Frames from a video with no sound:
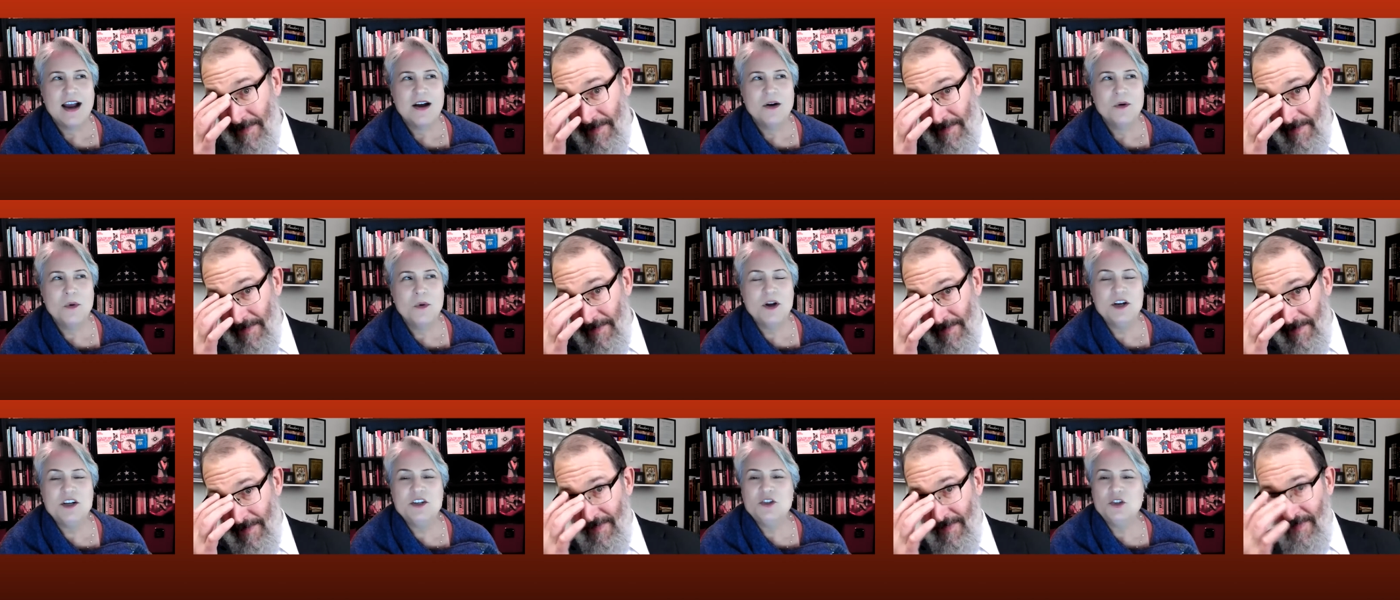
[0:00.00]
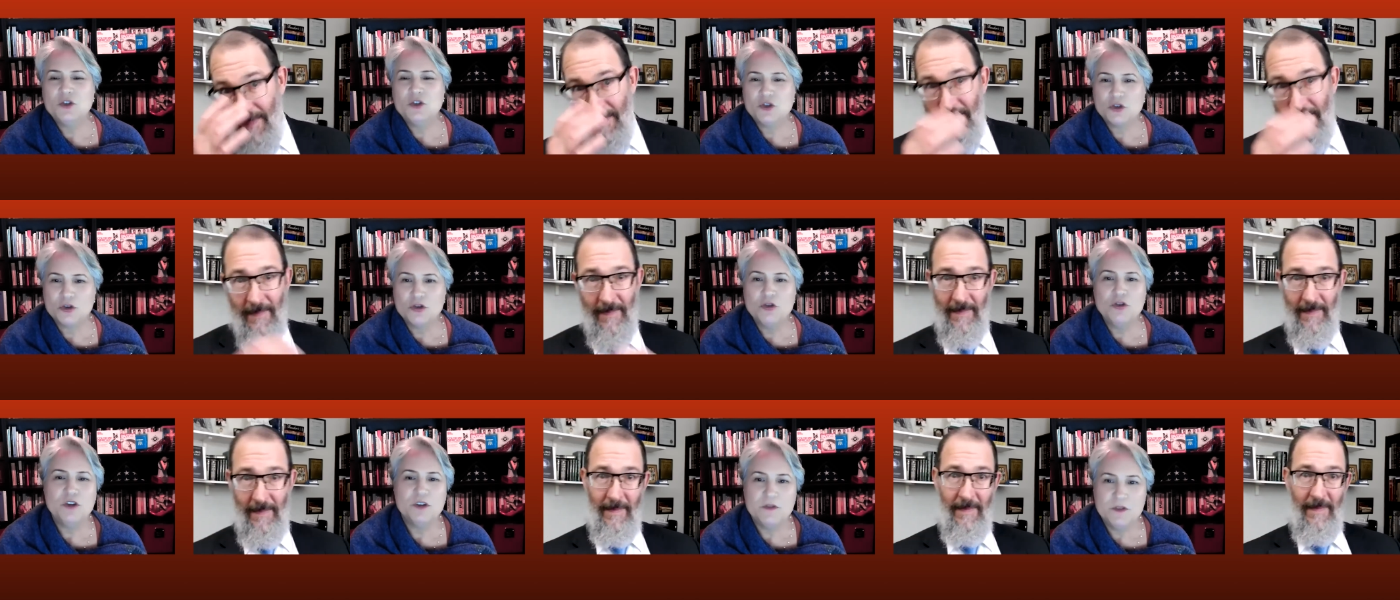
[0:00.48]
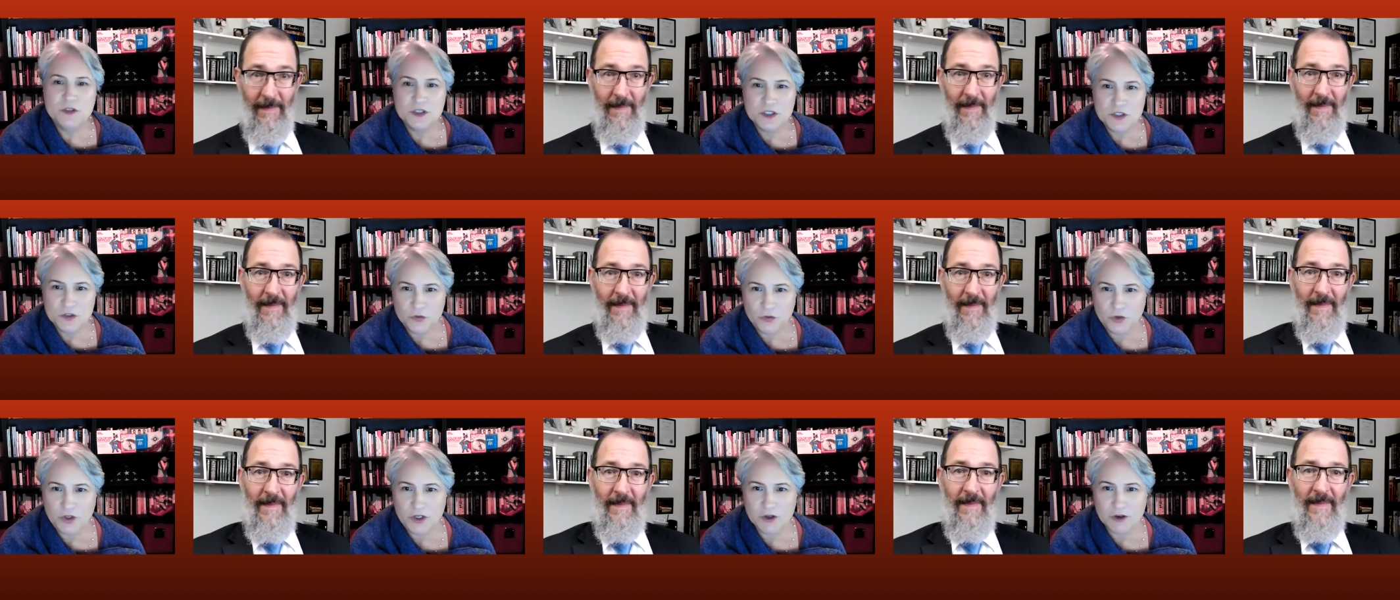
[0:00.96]
Speaker 1: what is the truth of
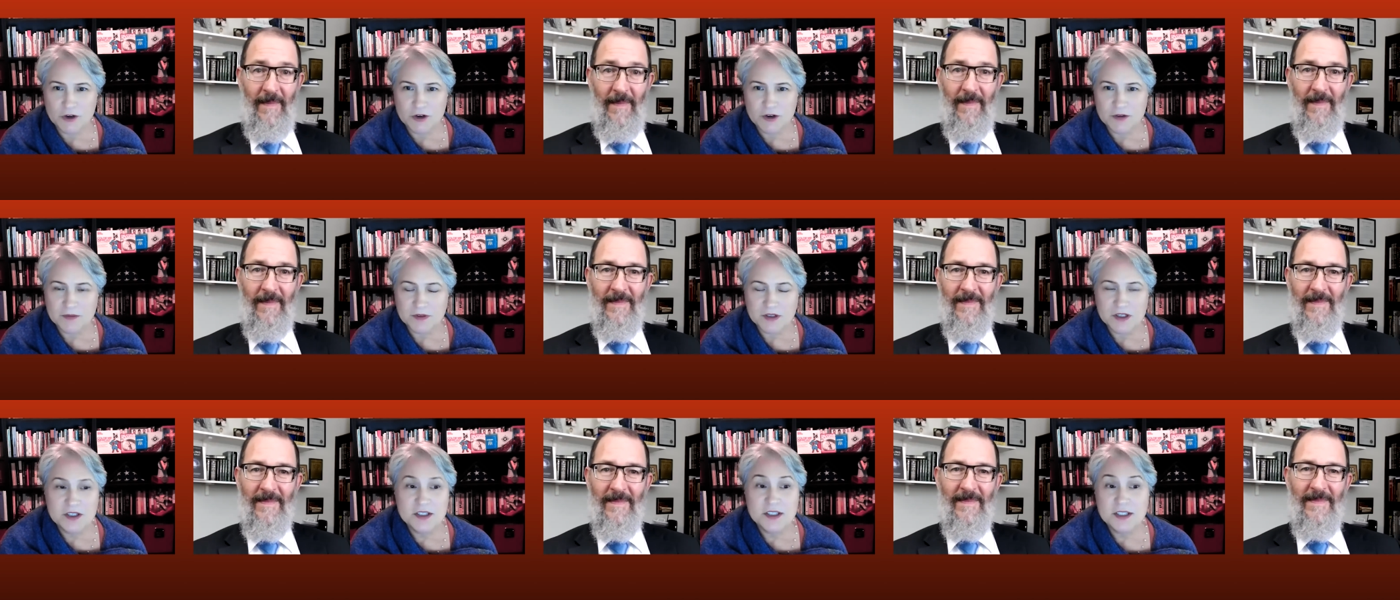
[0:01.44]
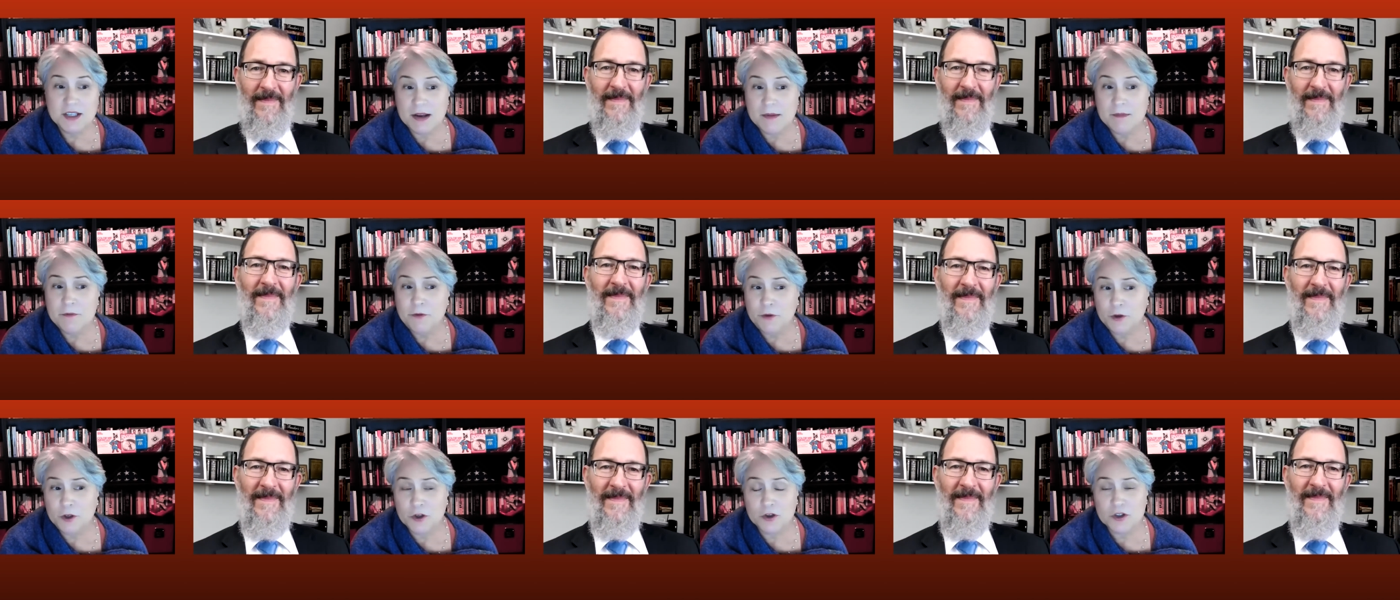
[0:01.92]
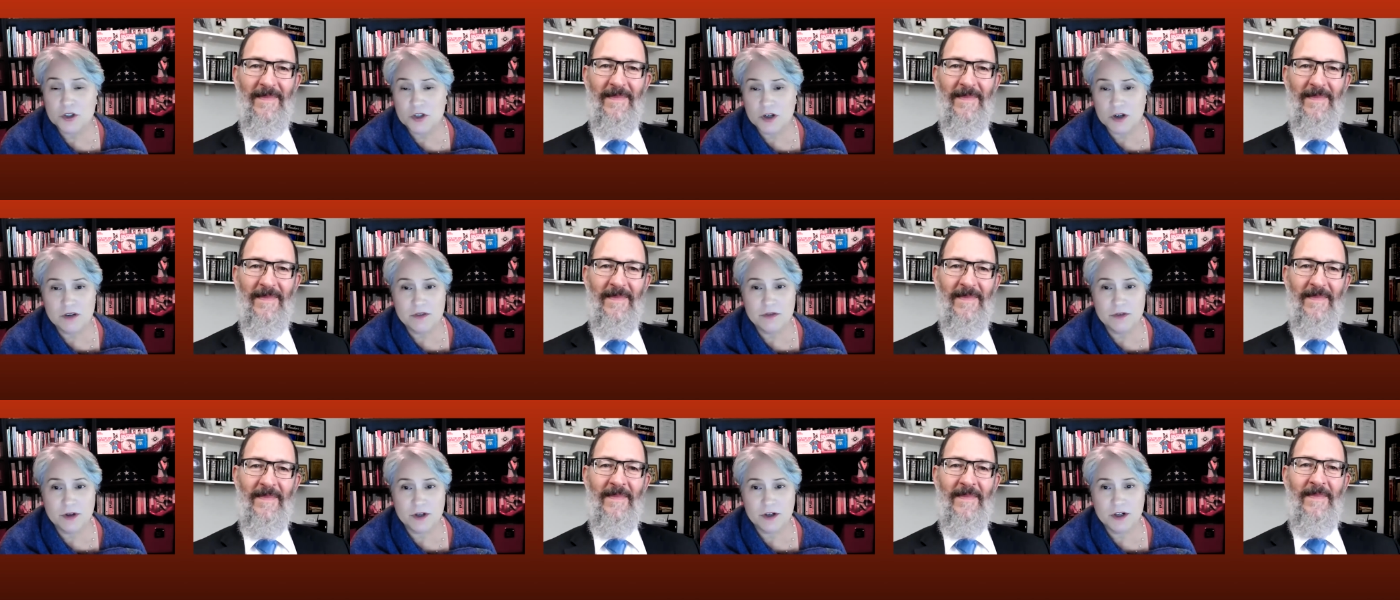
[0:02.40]
this fear? Because some fears
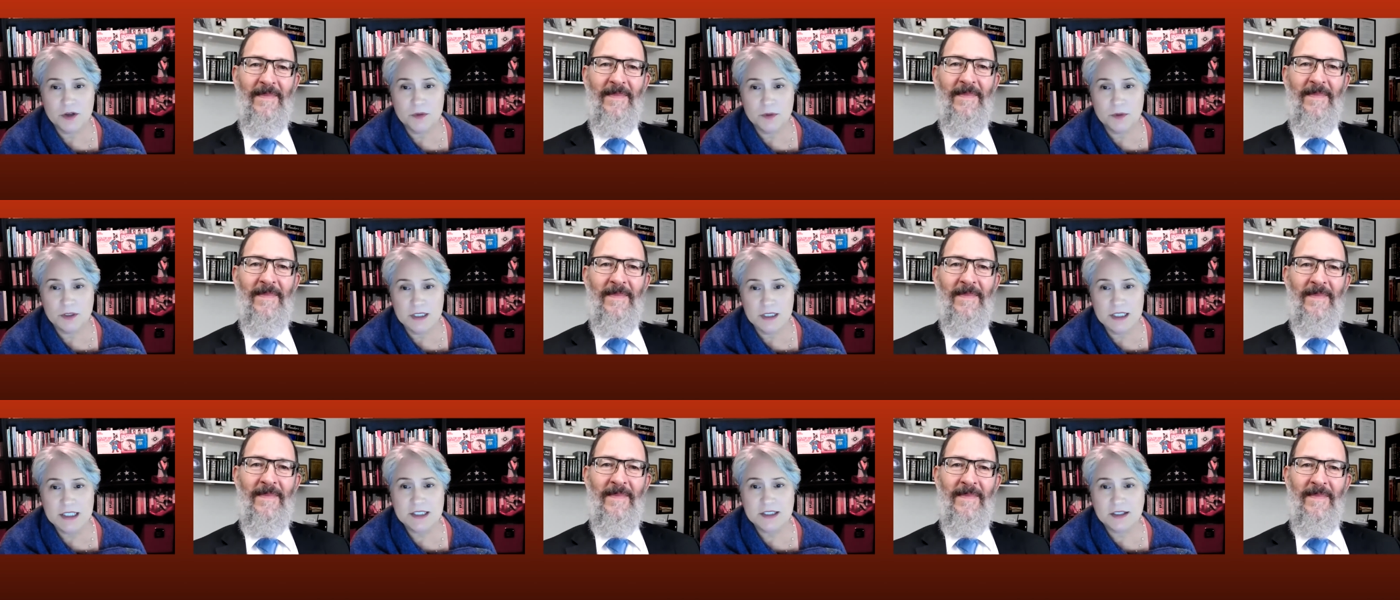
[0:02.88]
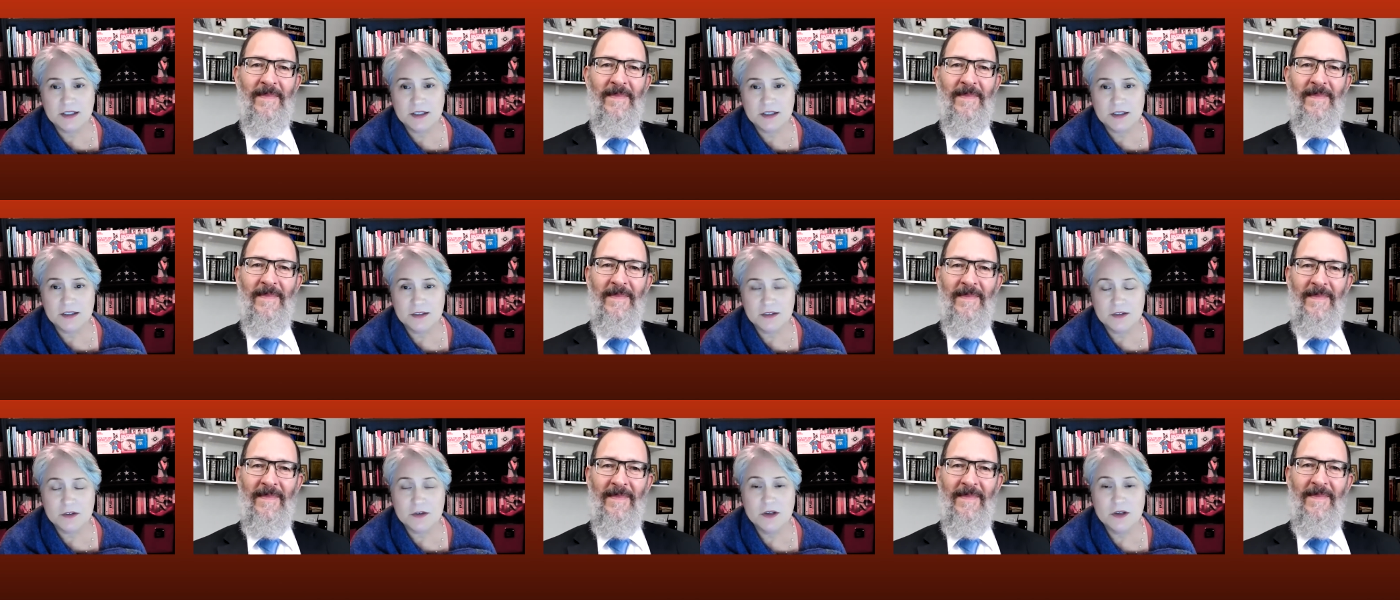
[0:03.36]
are very realistic.